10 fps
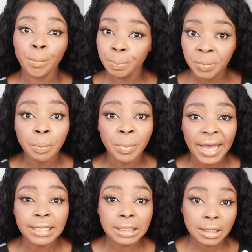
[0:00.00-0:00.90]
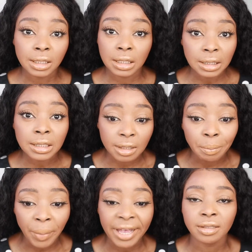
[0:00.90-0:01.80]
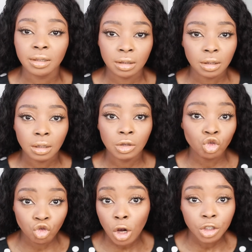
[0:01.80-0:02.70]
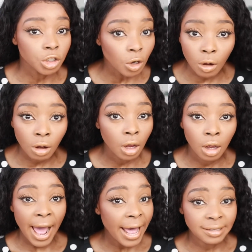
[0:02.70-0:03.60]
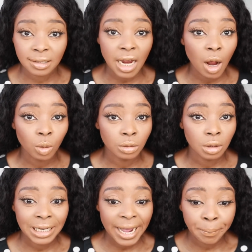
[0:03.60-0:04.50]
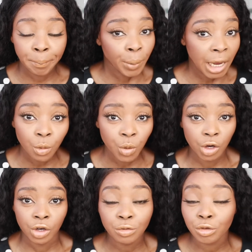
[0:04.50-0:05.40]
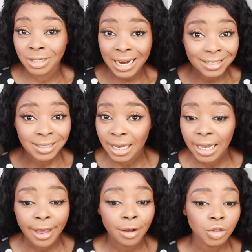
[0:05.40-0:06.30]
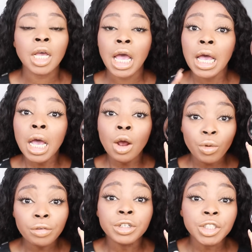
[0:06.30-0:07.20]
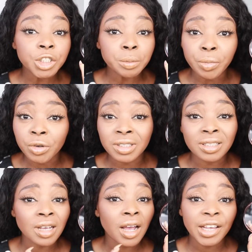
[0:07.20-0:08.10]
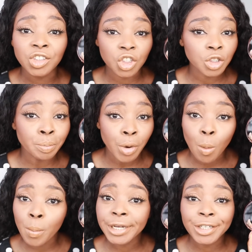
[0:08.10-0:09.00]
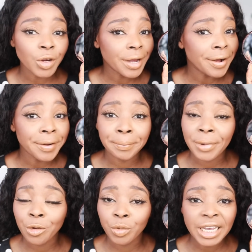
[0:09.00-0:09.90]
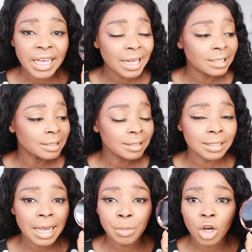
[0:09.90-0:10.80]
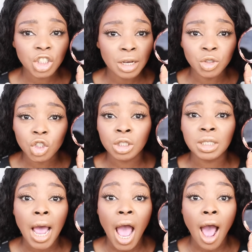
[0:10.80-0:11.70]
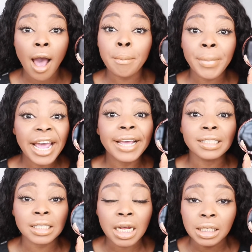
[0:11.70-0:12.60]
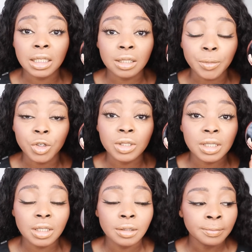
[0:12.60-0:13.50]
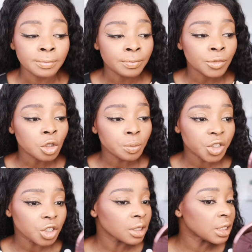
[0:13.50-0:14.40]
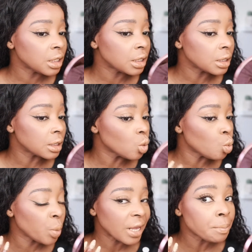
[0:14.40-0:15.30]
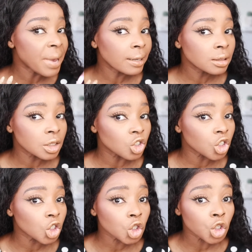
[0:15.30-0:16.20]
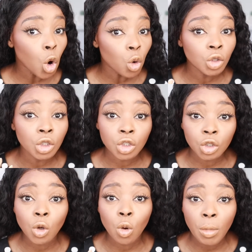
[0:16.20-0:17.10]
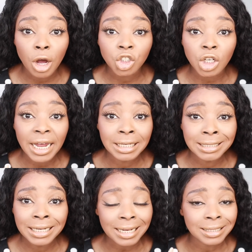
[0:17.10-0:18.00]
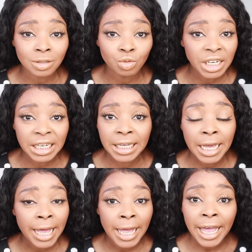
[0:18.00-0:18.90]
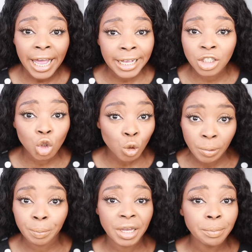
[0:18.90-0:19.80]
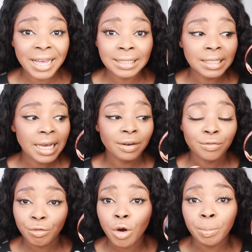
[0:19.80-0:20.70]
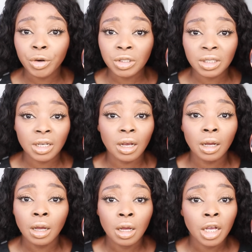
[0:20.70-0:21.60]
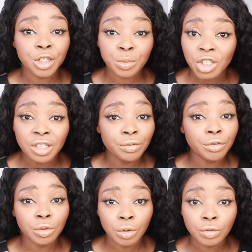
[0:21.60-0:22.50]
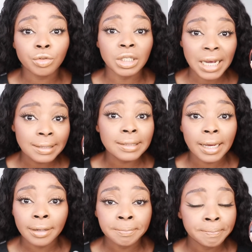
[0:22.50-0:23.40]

the best. This is the best drugstore, hands down, like period. For dark skin girls, Revolution bronzer is just bomb.com. I really can't say much. I'm just amazed at this bronzer, especially the pigment. It just showed so much, and that's really, it's super pigmented for bronzer, especially for dark skin.